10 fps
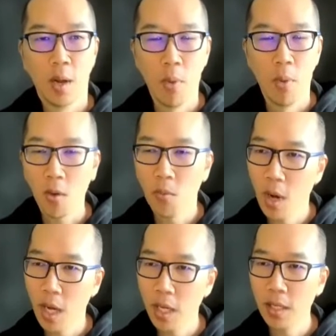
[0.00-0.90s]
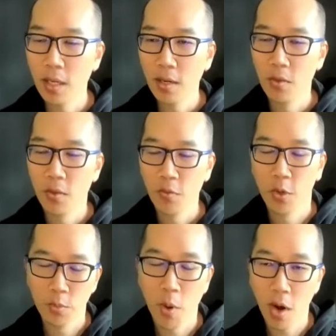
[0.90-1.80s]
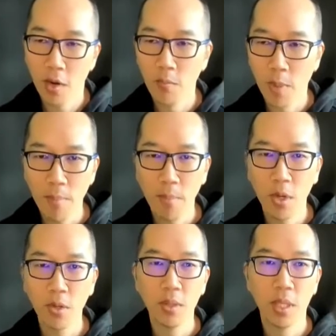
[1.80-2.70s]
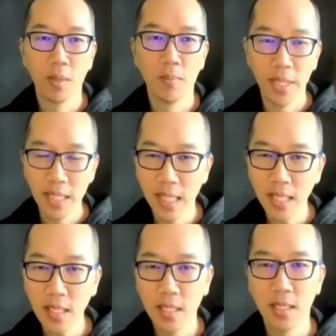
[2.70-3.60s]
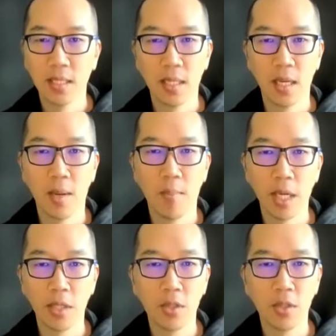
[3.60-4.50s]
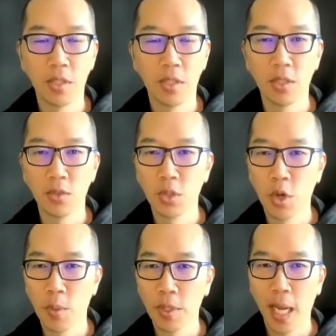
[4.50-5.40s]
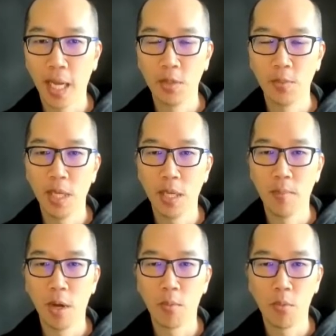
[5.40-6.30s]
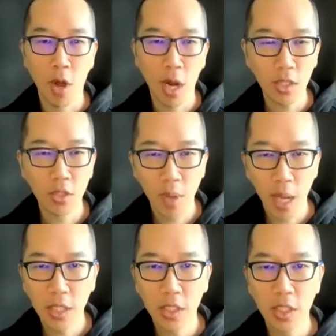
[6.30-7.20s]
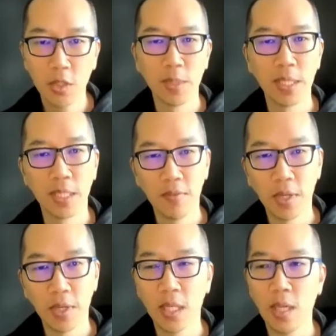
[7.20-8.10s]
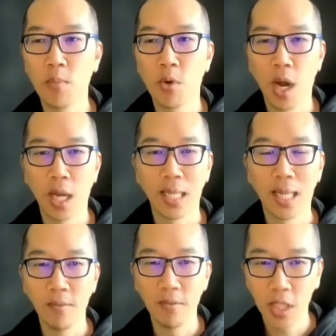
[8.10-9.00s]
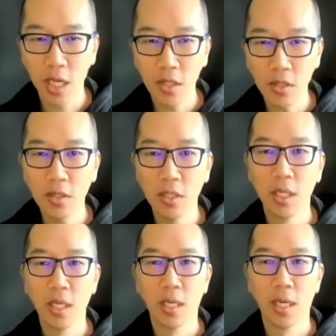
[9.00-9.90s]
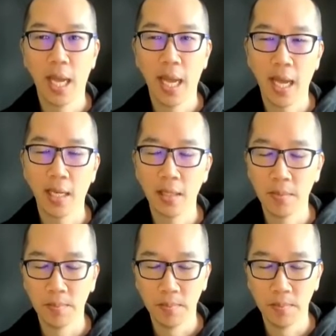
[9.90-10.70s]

Part one, the first part of BAPO, business. I tend to interpret that as being about product strategy, specifically product life cycles, and